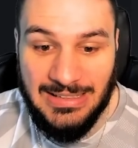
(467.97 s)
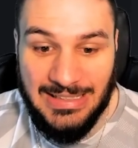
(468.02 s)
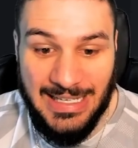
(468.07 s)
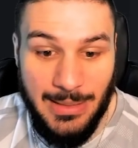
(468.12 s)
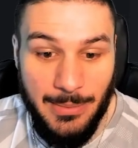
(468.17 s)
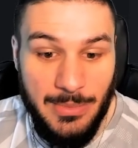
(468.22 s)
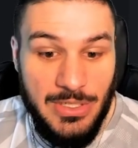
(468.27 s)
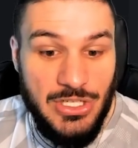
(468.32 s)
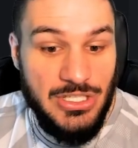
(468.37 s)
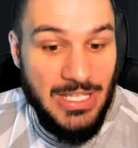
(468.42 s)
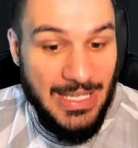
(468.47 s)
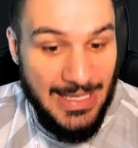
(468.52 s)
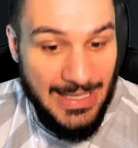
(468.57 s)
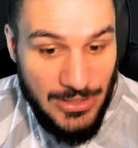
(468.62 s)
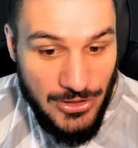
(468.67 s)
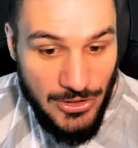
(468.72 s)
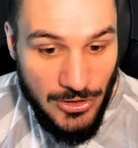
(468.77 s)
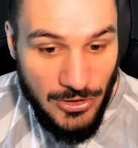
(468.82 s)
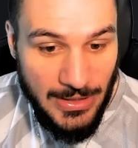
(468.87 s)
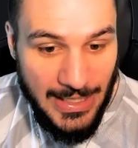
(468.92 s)
damage to
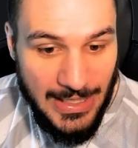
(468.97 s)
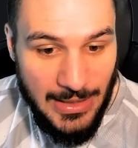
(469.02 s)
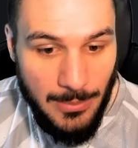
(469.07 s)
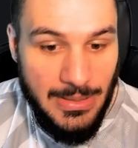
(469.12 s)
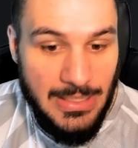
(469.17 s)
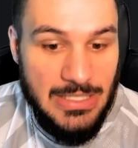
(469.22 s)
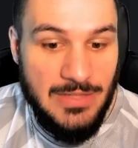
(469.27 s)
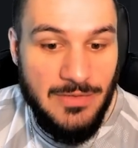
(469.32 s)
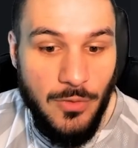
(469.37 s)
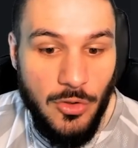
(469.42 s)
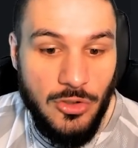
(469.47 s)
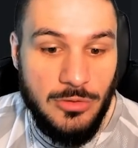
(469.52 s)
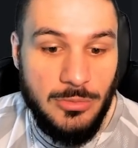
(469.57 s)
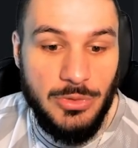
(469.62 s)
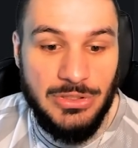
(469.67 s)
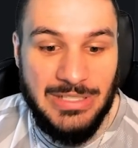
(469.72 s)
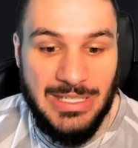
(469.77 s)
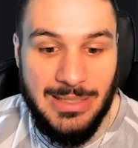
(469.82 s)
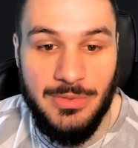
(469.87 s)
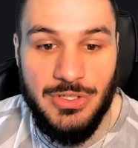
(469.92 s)
injured enemies,
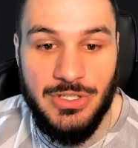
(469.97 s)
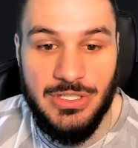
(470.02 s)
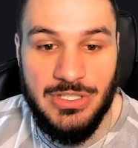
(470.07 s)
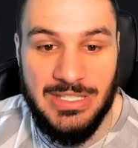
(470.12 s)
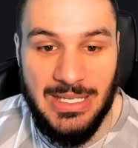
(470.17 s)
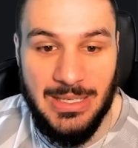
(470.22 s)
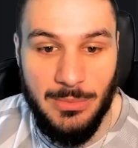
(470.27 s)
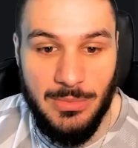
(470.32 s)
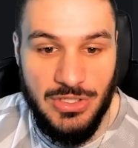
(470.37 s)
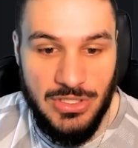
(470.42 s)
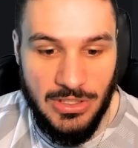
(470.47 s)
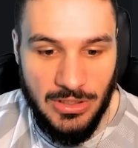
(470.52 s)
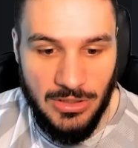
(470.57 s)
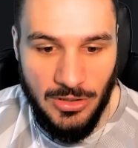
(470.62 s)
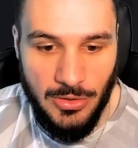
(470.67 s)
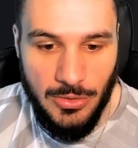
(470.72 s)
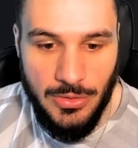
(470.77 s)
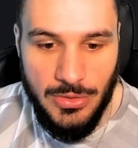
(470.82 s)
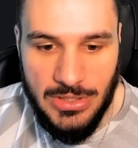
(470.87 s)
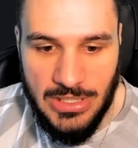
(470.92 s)
vulnerable damage and damage to
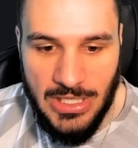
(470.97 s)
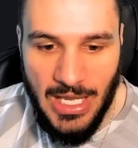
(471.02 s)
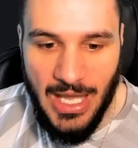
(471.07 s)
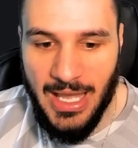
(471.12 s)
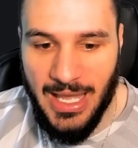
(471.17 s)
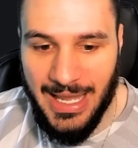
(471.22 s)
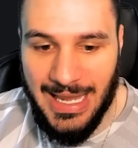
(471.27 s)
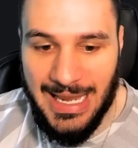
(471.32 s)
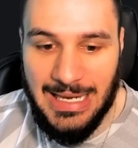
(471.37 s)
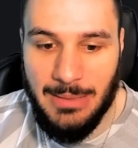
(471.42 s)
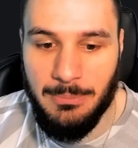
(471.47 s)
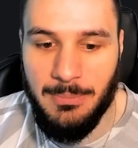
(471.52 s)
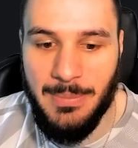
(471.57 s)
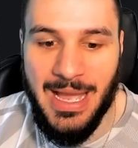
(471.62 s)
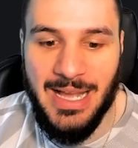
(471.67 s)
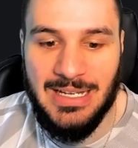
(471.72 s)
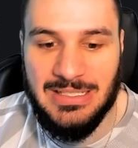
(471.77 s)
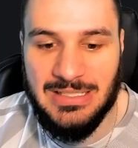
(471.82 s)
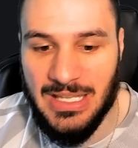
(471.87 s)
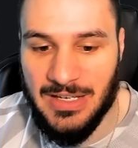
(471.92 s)
close, and
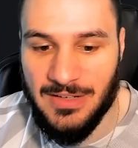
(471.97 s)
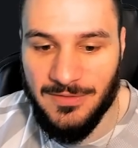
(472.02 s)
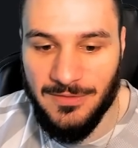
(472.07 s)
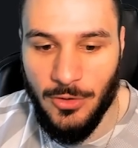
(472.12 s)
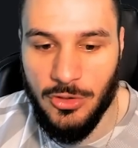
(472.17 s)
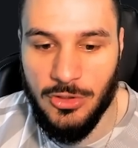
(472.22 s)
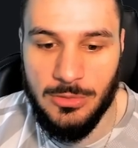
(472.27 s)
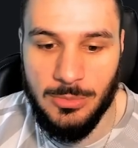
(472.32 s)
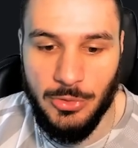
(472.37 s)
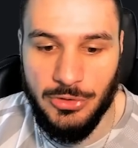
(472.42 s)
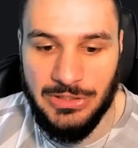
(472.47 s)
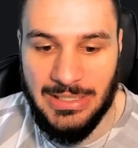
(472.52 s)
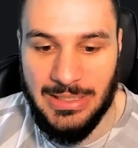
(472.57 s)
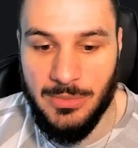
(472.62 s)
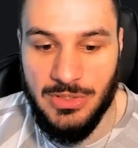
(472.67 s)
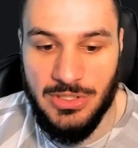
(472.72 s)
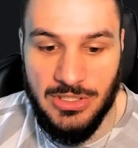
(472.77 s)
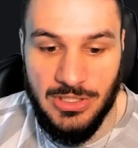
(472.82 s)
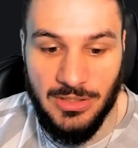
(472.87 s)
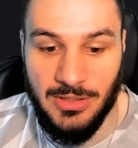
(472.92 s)
max life, vulnerable
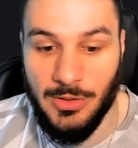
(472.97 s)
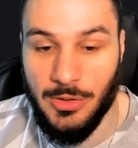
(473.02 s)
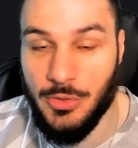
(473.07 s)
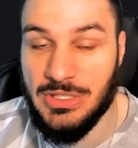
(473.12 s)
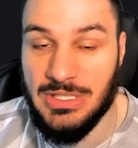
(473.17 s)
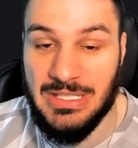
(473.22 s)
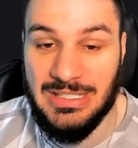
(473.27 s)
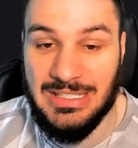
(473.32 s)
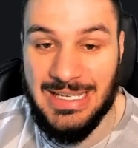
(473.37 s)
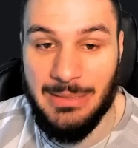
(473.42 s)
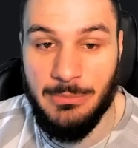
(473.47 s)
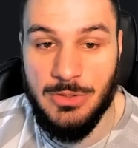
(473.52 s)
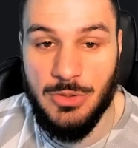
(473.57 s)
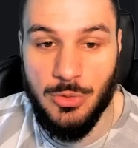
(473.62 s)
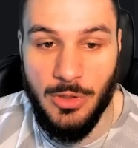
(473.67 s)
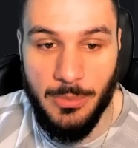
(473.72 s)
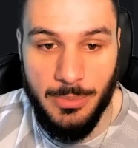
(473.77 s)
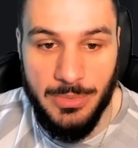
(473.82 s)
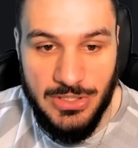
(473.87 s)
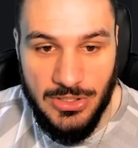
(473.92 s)
damage to close and damage
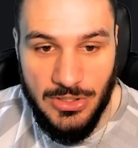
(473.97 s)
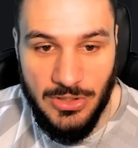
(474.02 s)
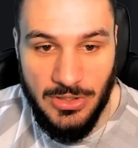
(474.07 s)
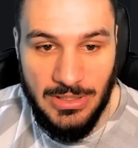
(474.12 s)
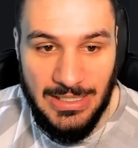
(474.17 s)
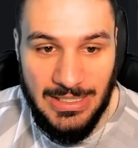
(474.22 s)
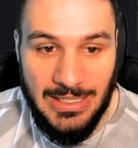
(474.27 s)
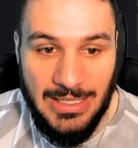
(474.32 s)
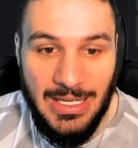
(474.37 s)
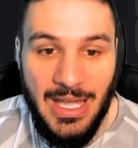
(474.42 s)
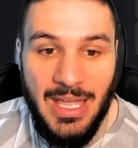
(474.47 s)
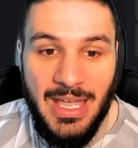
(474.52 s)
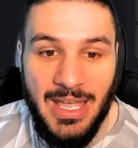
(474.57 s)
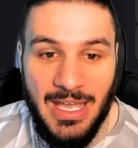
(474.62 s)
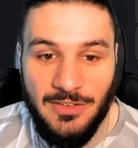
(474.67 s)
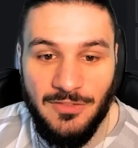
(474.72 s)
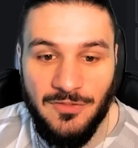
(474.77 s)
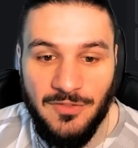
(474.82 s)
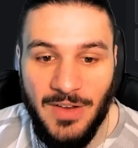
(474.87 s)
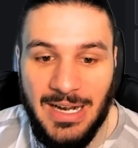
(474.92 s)
while berserking.
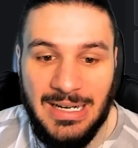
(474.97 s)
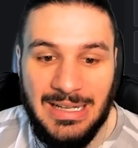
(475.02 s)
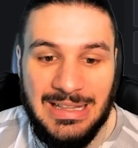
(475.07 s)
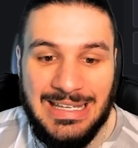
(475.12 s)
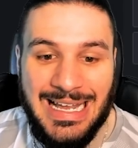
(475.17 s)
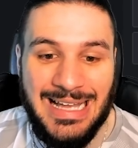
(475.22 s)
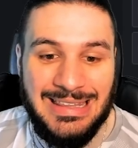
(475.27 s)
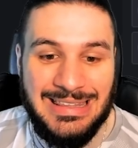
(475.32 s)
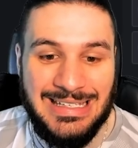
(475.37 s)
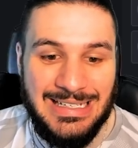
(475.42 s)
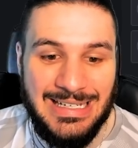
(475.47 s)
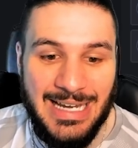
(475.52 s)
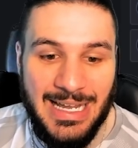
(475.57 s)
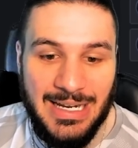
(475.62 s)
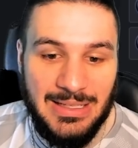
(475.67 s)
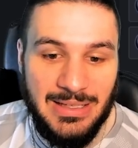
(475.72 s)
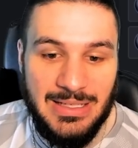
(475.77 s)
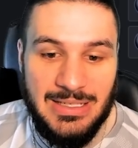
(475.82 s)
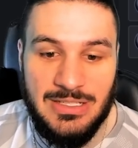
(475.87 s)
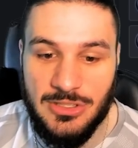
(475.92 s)
And finally, on the
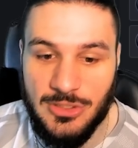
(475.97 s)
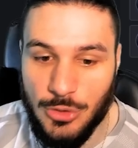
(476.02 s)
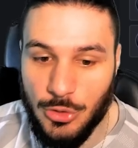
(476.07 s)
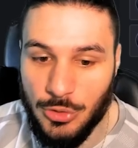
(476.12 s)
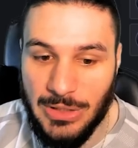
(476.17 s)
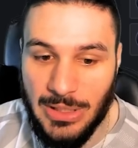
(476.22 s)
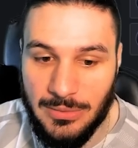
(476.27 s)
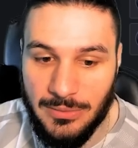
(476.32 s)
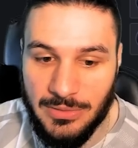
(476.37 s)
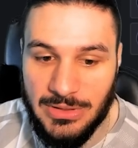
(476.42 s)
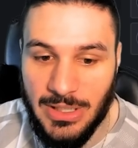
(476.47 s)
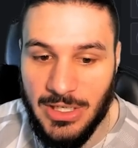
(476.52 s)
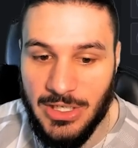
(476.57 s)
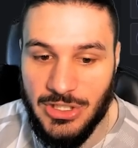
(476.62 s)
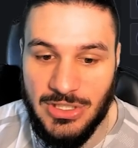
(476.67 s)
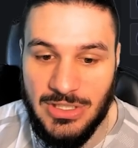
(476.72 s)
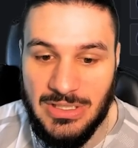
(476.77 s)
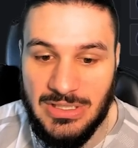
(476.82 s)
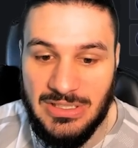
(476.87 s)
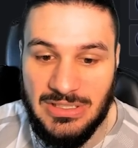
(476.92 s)
necklace, cooldown
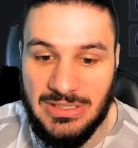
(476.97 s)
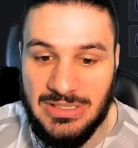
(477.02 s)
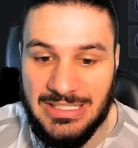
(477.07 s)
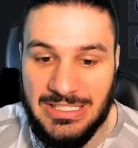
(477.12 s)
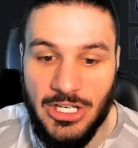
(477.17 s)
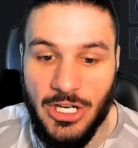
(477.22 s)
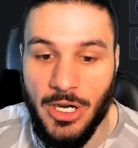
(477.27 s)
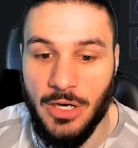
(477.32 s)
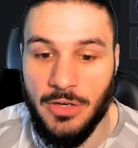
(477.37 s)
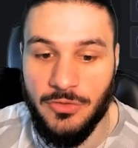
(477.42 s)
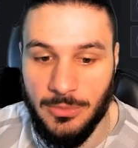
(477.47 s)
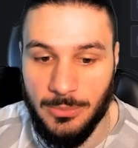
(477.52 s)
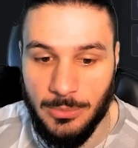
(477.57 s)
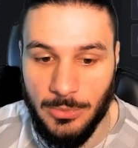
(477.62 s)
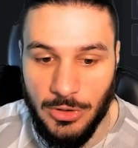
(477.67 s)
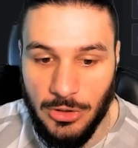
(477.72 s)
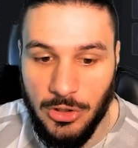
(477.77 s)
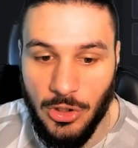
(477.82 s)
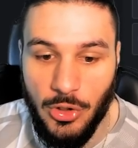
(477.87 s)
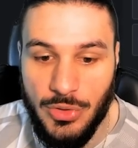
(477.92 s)
reduction, DR from
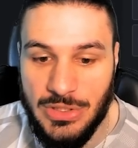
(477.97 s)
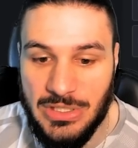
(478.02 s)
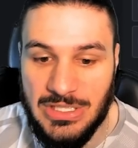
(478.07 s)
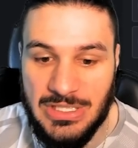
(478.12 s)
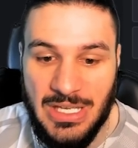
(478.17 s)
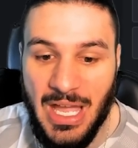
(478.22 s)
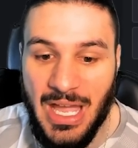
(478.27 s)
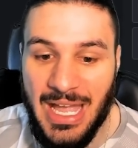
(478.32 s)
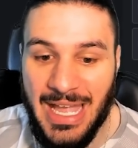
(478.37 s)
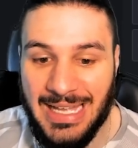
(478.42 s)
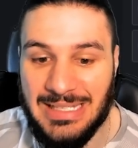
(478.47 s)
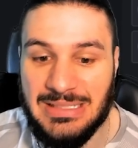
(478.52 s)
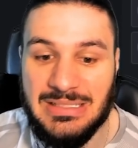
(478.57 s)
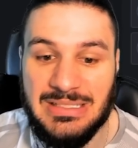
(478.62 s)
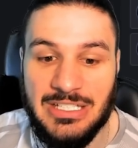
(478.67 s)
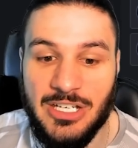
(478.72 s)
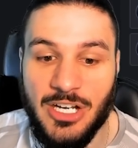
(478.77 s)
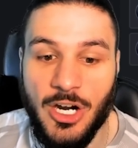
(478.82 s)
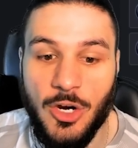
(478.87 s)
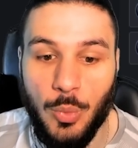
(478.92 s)
close, and
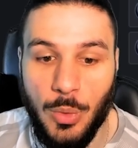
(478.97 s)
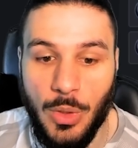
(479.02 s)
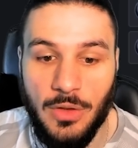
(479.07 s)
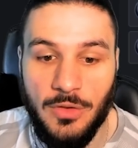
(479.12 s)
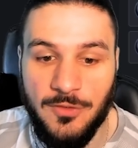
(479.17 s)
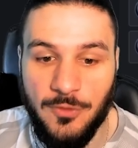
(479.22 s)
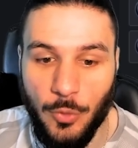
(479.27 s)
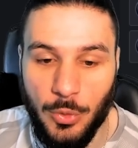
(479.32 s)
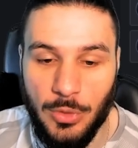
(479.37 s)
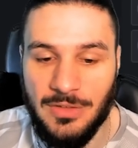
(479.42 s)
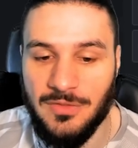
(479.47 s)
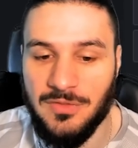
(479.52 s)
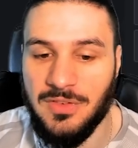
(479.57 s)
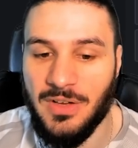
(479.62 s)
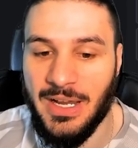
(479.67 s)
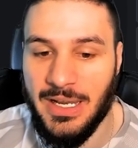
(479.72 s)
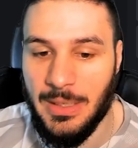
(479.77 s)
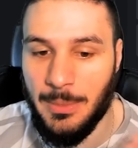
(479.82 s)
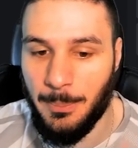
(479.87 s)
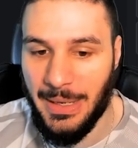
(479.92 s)
DR while
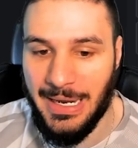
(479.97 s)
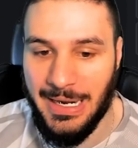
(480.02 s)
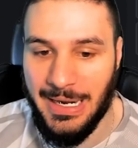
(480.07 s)
fortified